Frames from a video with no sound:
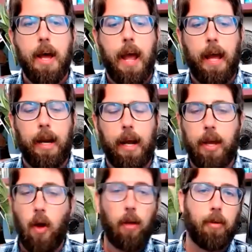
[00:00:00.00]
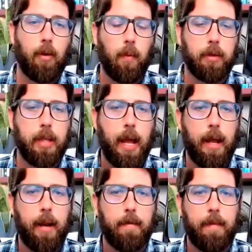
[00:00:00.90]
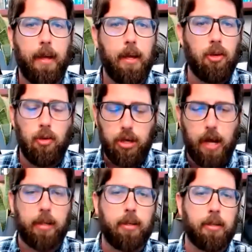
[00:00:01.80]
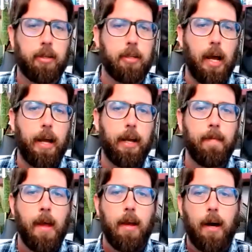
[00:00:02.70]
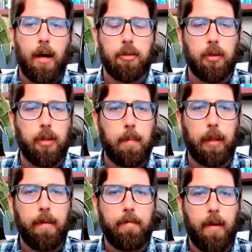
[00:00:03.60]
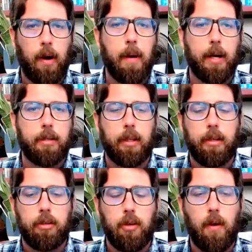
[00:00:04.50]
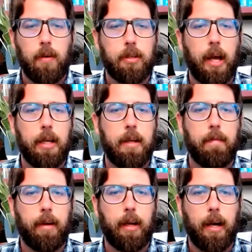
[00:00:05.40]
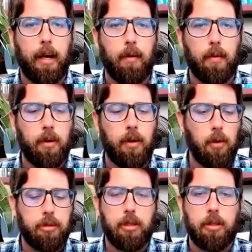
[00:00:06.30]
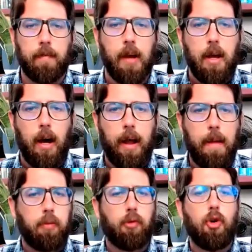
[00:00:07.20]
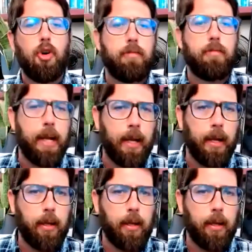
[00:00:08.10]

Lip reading: And he also was the head of the Eugenics Society. So they believed very much in these pseudo-scientific notions of improving